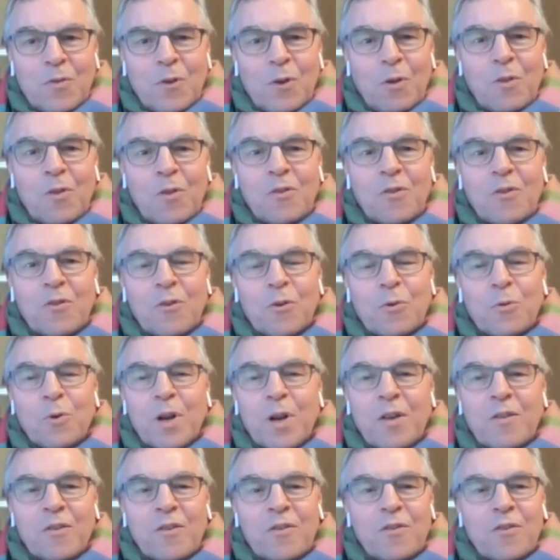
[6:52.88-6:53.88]
So this is a
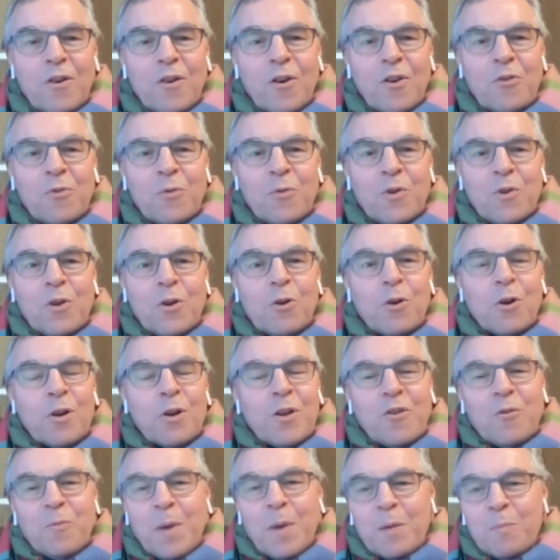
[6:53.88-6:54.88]
good exercise to
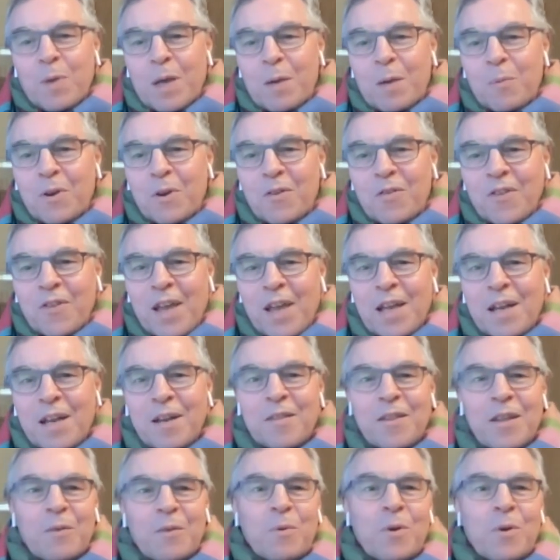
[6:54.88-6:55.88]
not expect people to say
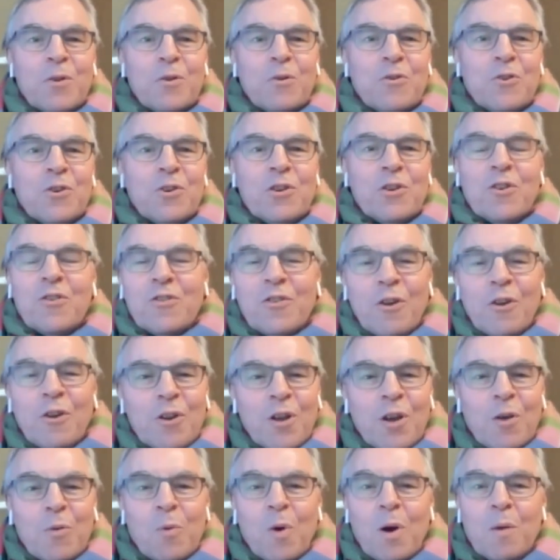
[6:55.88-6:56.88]
anything with, because you just
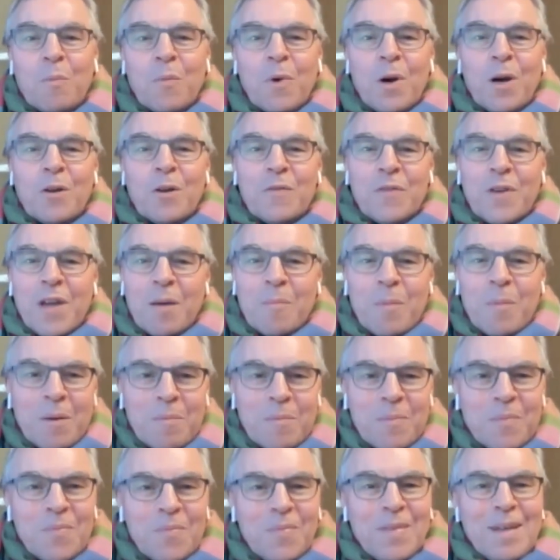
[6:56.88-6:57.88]
don't know what might have come
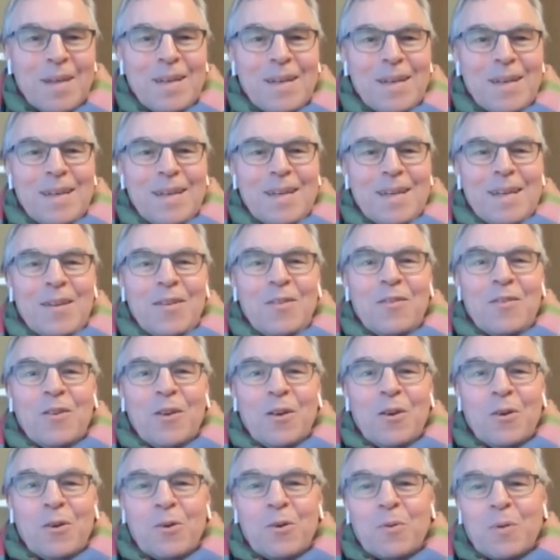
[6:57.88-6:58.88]
up.
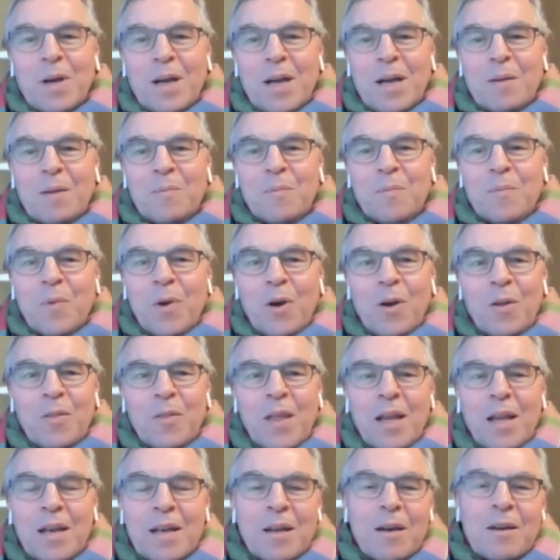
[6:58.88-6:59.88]
So
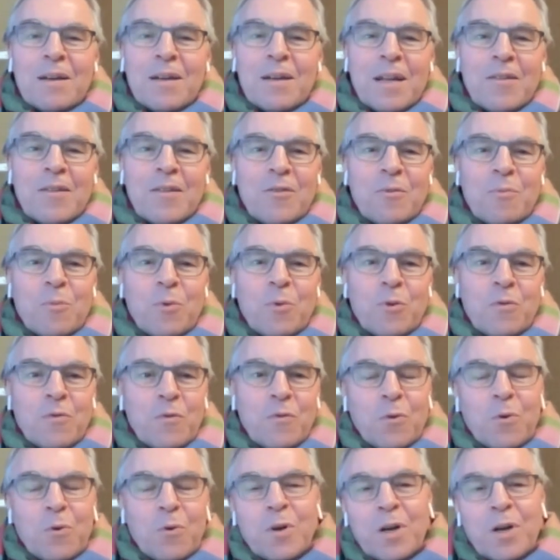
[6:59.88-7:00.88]
on that note, let's move
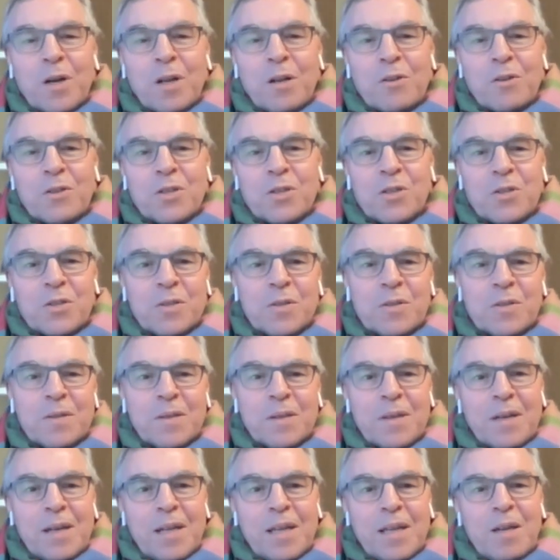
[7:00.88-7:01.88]
forward and I'll just
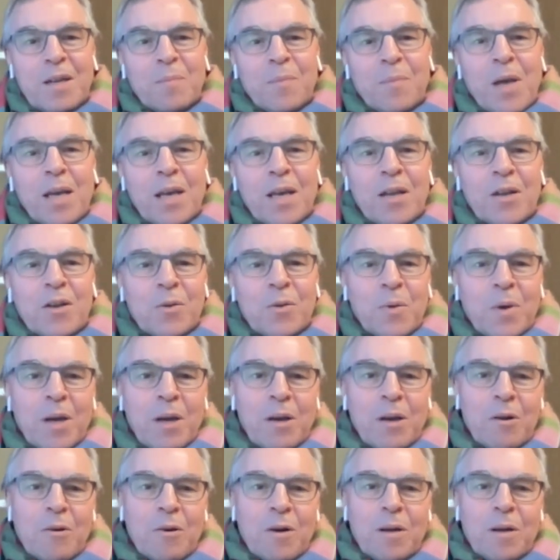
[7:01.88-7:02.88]
link it back into
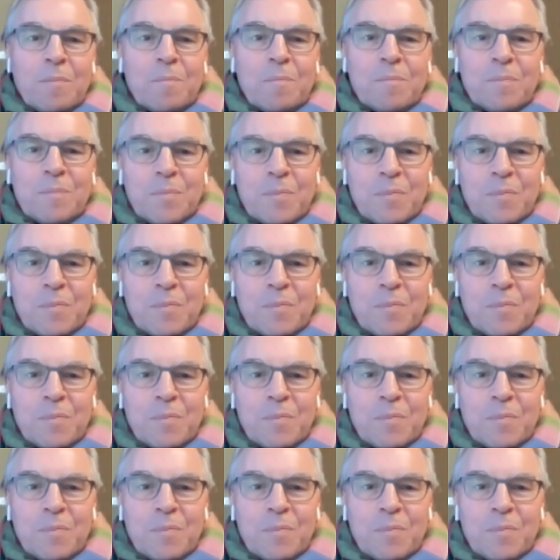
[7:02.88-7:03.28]
our